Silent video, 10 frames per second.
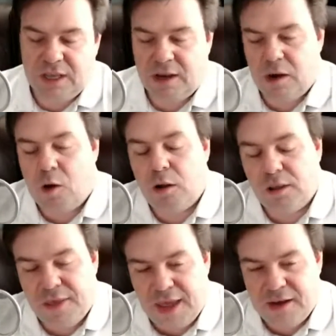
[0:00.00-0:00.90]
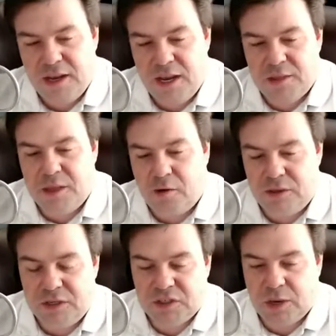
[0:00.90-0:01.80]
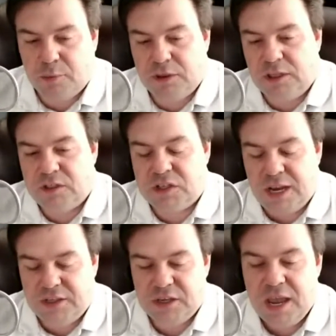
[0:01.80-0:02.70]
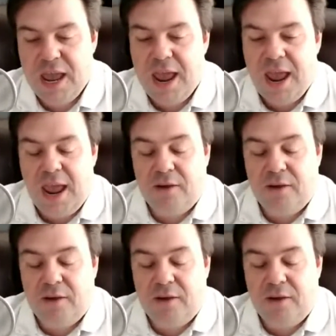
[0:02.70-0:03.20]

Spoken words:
They got all of that in there in these separate little sites. And